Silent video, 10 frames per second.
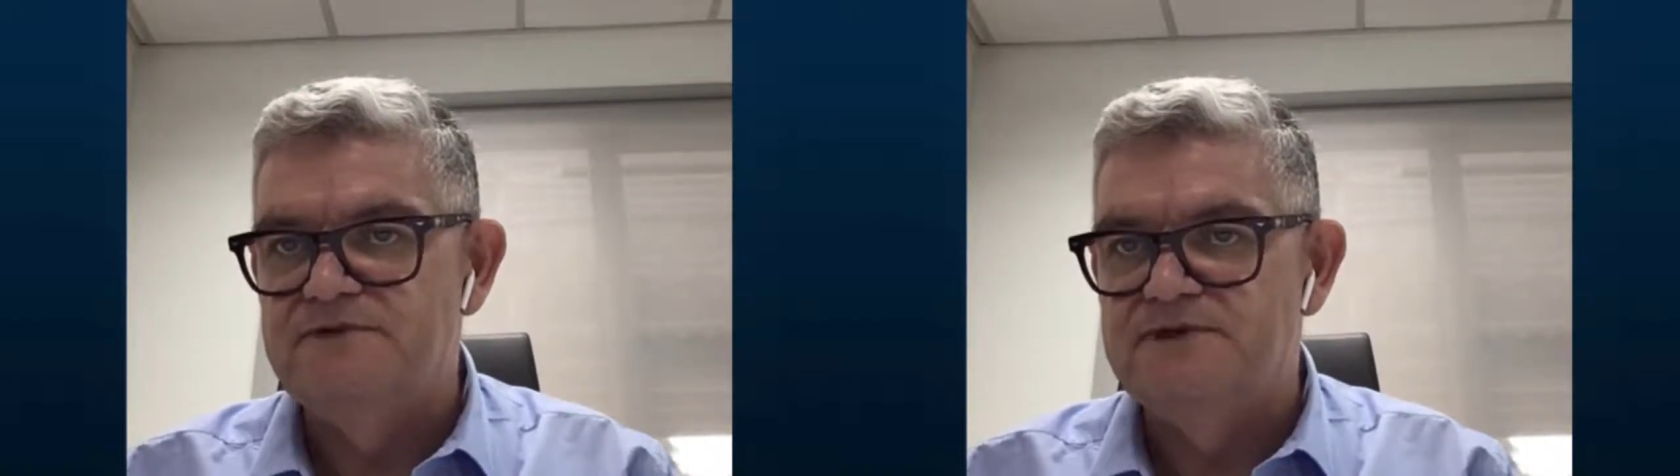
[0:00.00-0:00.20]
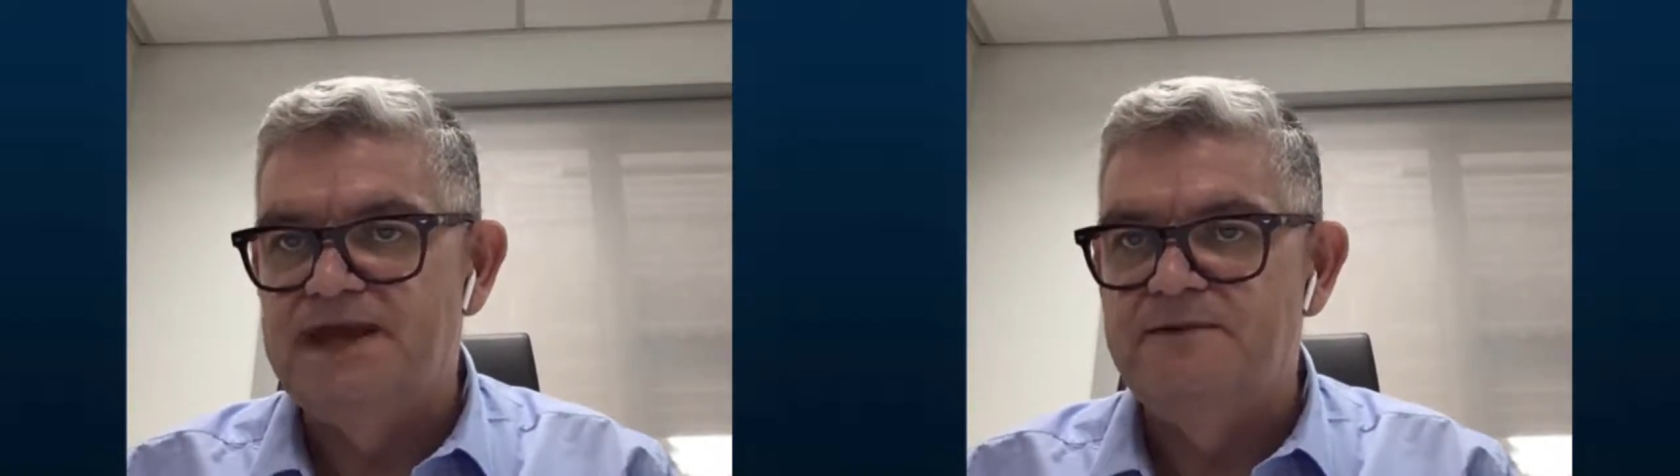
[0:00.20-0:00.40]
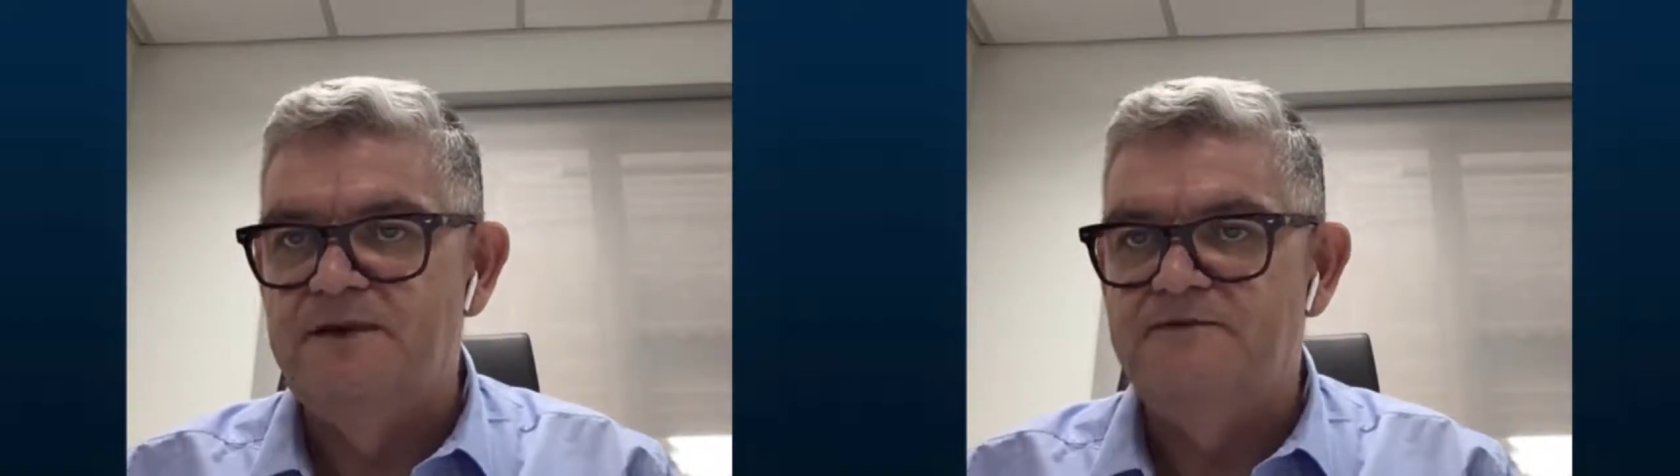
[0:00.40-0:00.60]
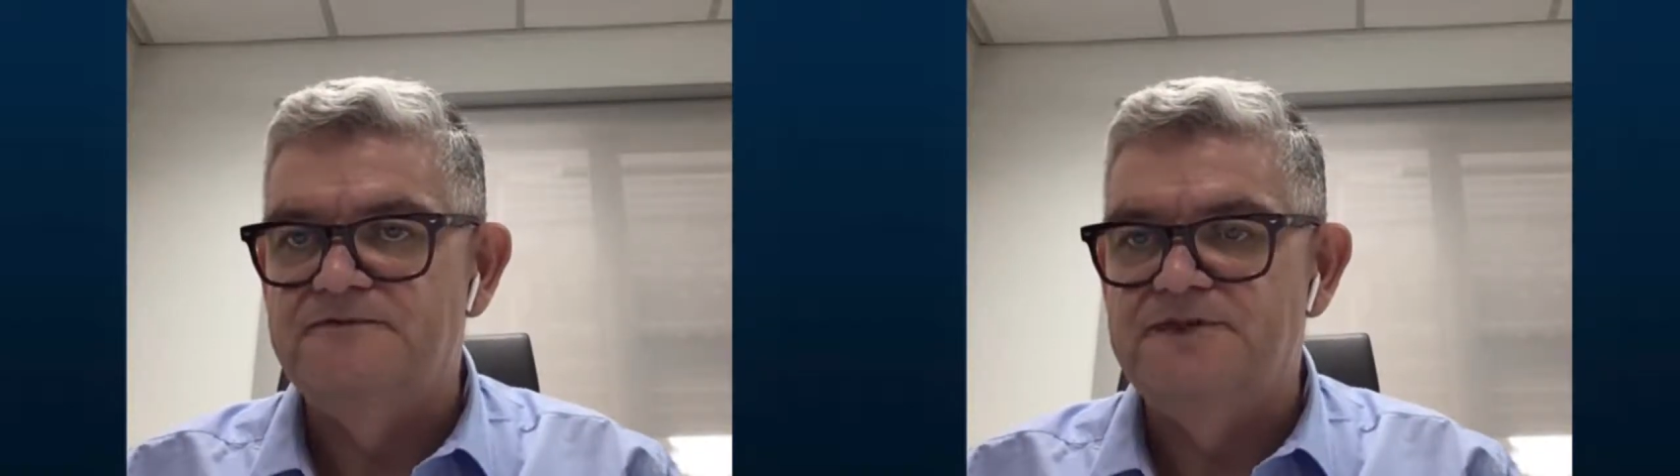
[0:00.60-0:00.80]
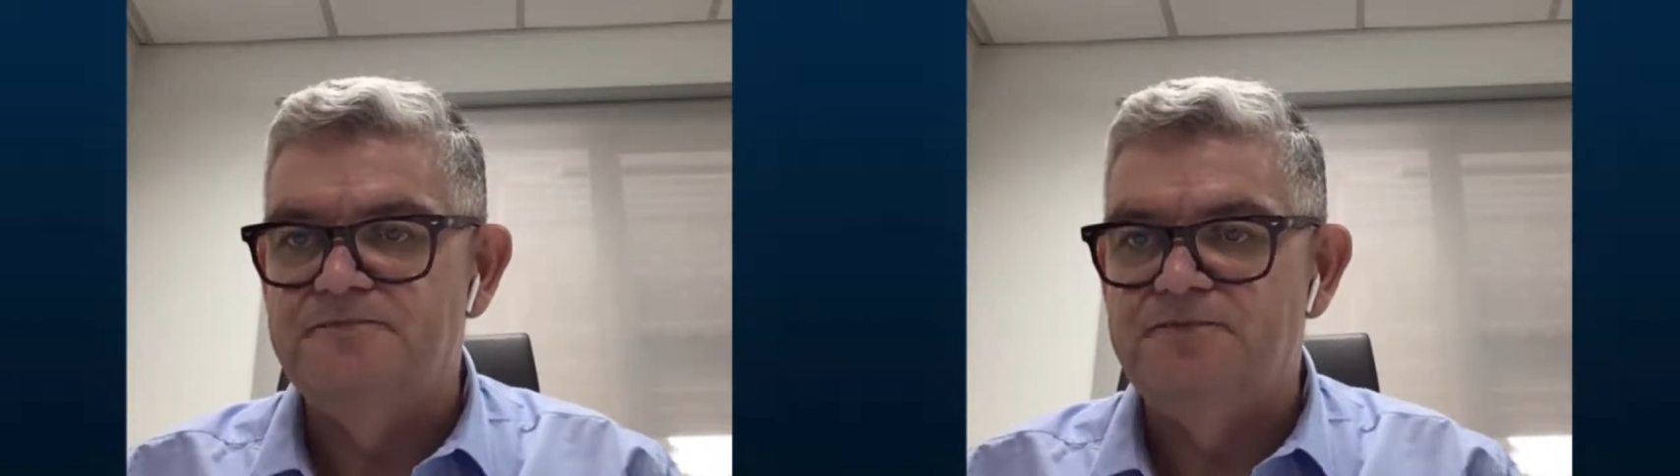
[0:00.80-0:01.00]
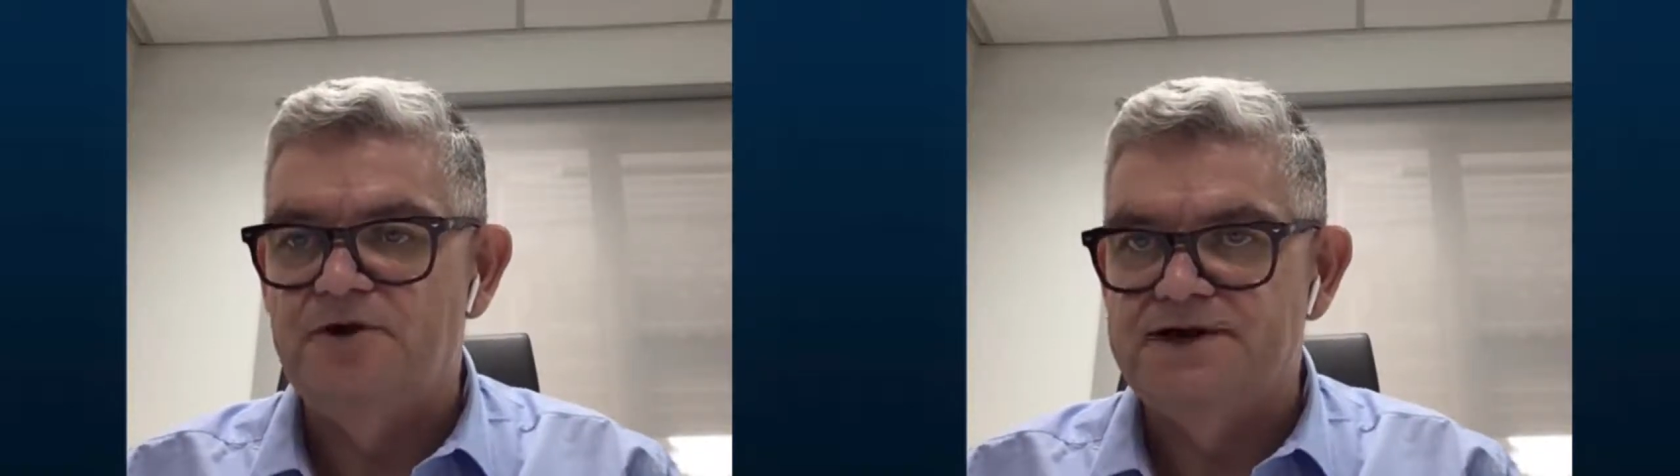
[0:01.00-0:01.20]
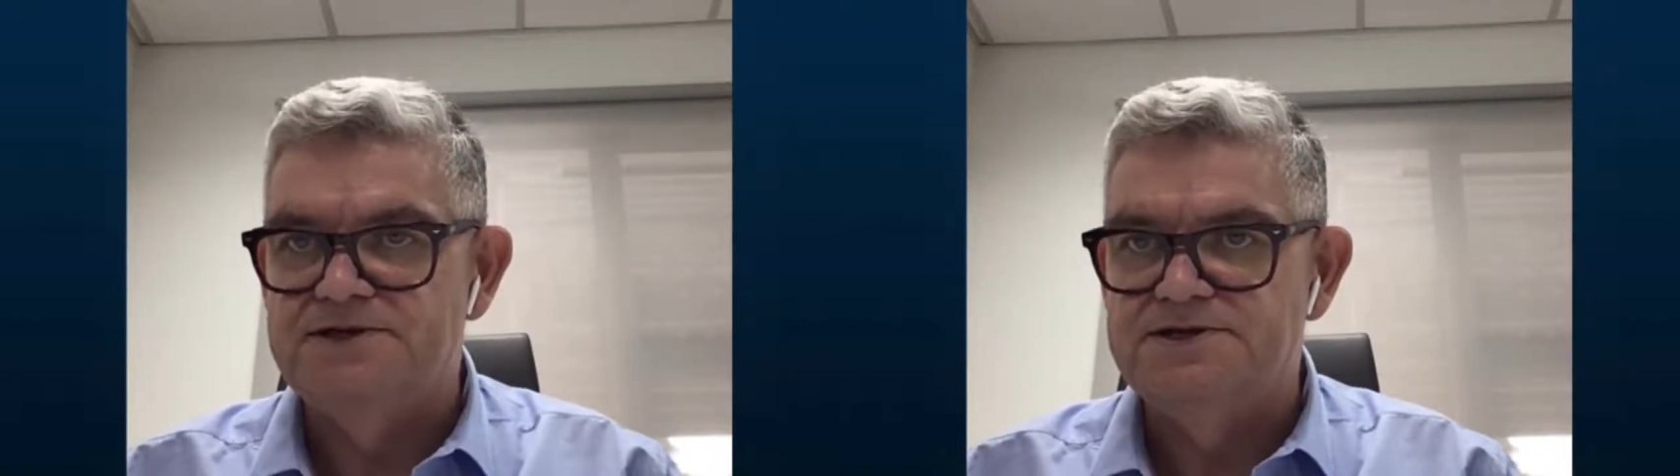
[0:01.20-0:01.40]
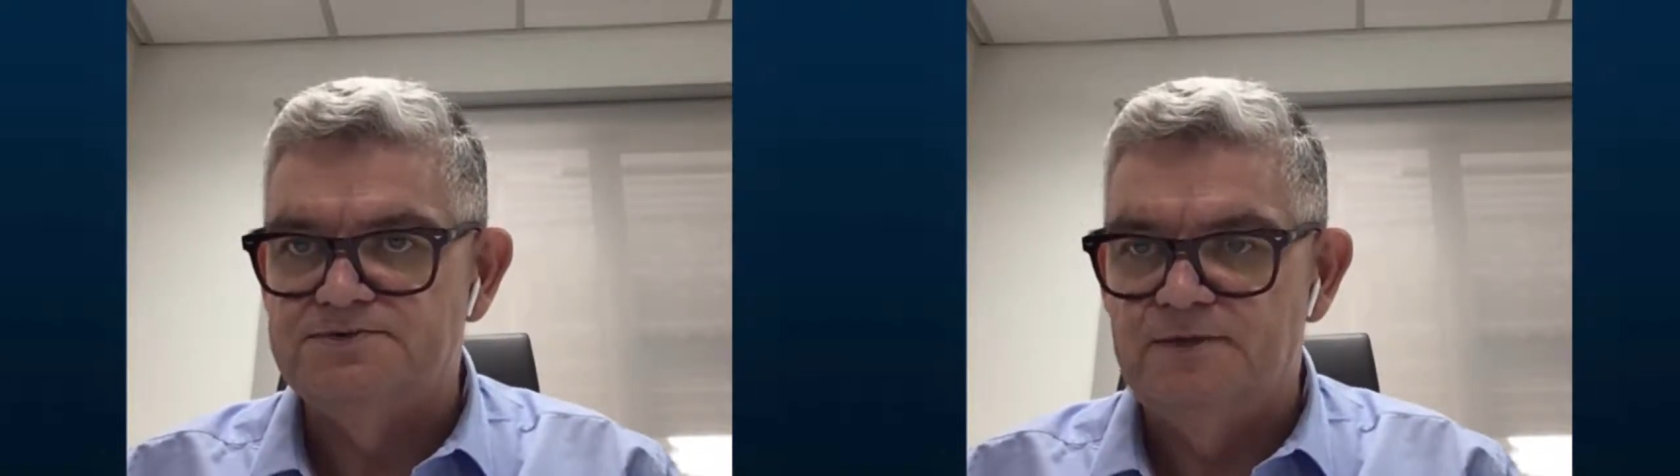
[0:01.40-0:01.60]
the
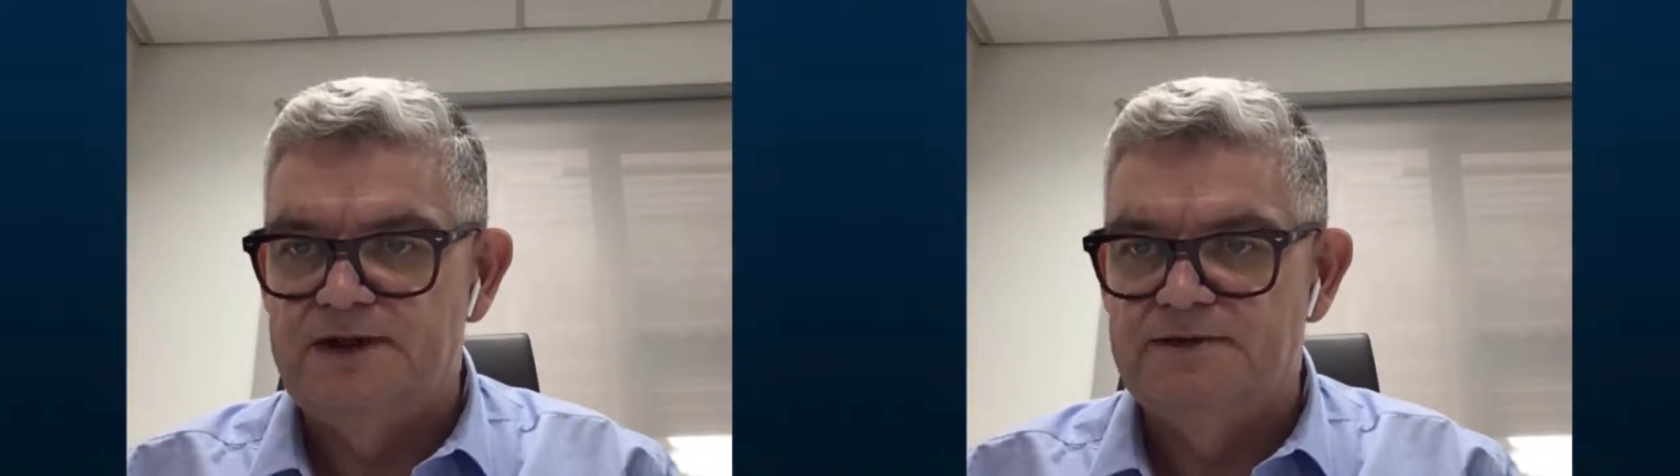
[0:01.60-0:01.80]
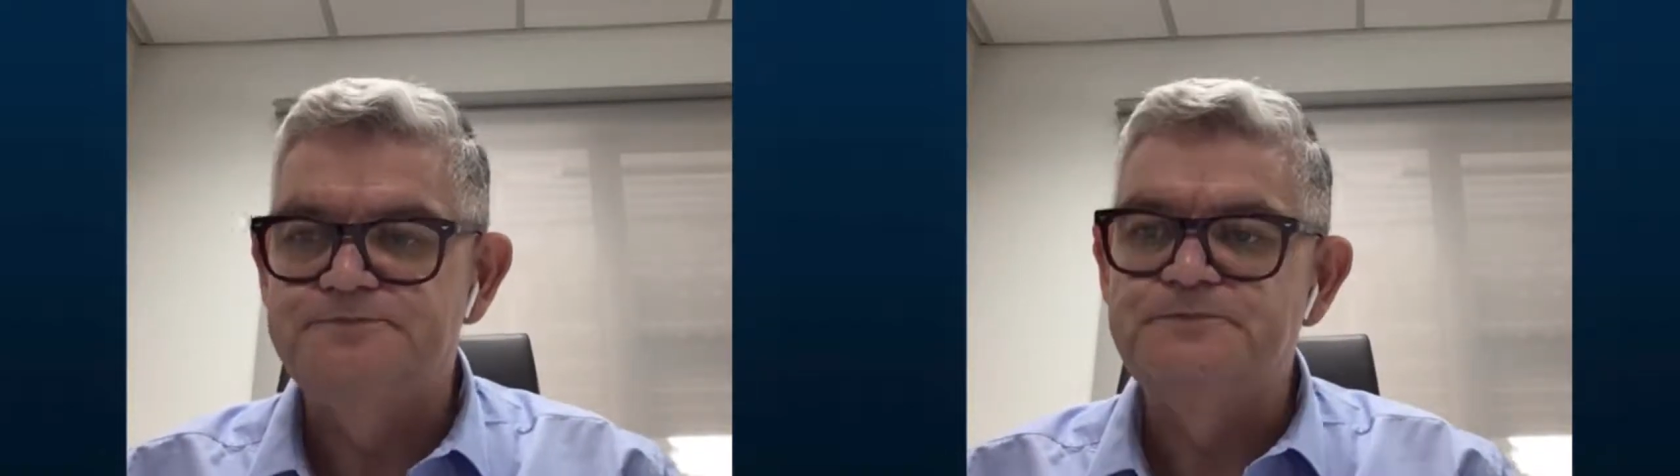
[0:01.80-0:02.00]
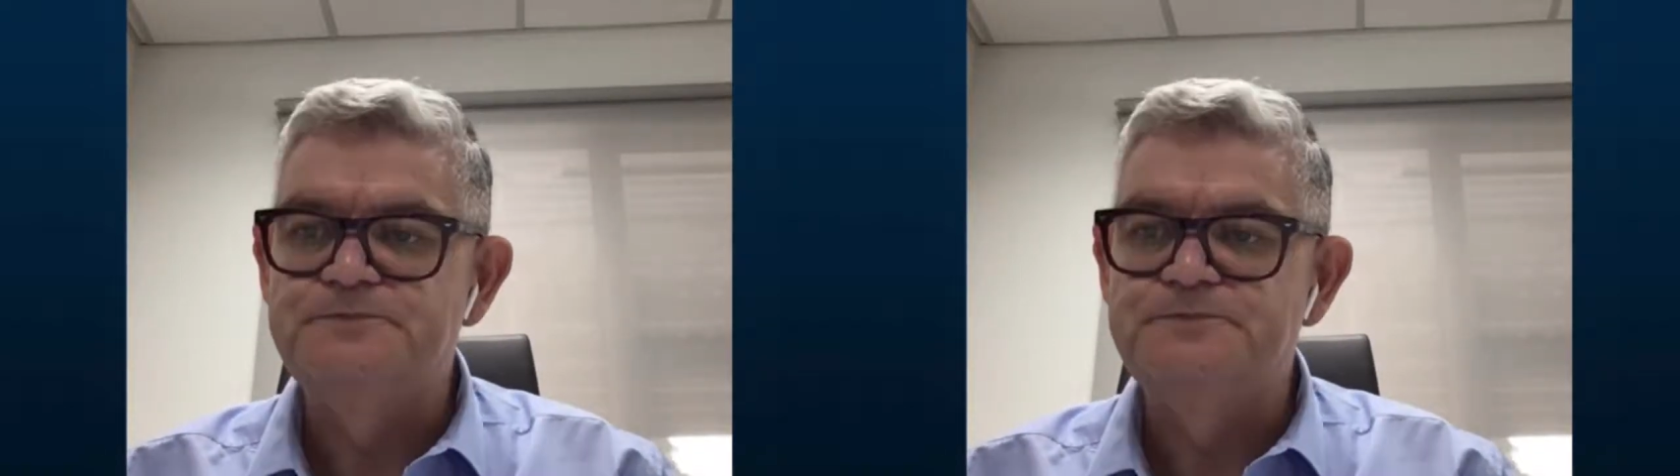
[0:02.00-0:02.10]
product as well.